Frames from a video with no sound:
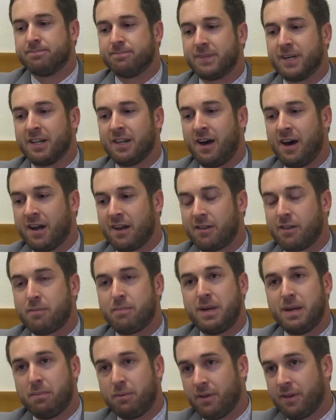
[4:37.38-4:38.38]
A lot of
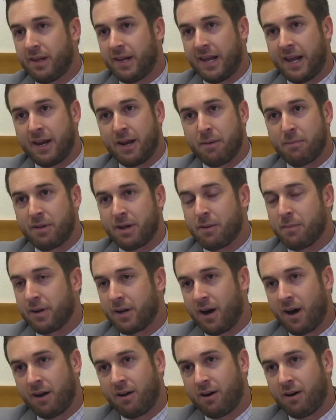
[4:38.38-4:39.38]
the people that end up there,
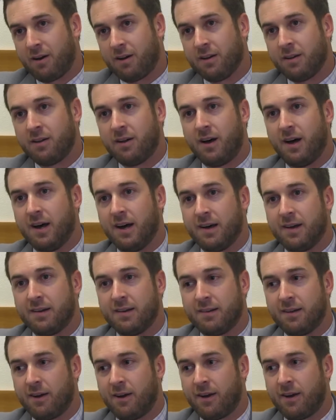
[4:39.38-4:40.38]
but not all,
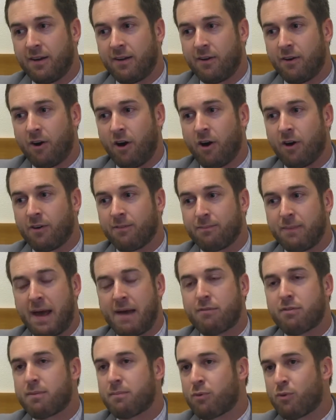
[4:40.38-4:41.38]

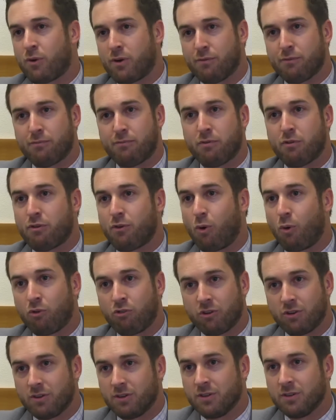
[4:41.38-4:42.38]
have some sort of
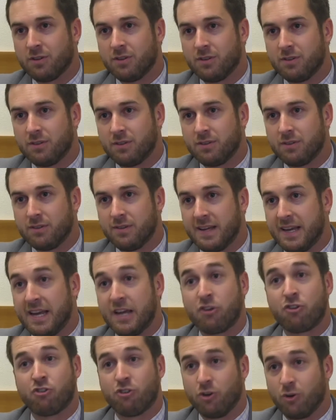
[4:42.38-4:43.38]
social
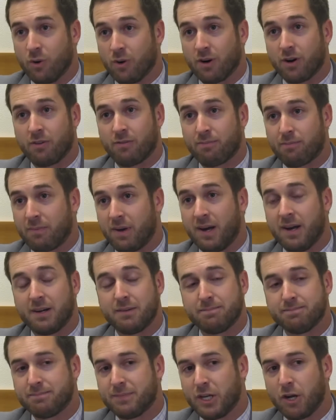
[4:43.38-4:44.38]
issue, or
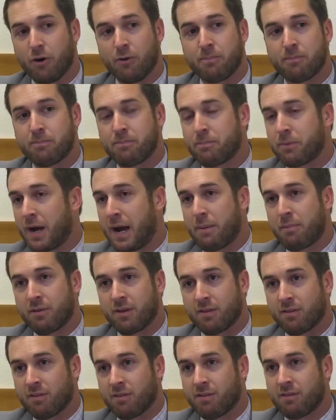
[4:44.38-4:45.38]
you know,
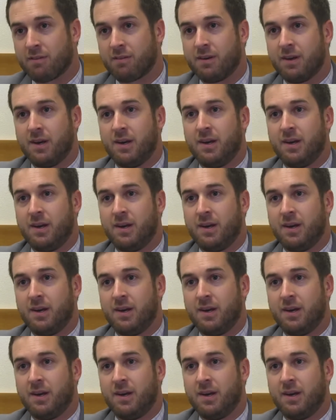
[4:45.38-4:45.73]
perhaps it's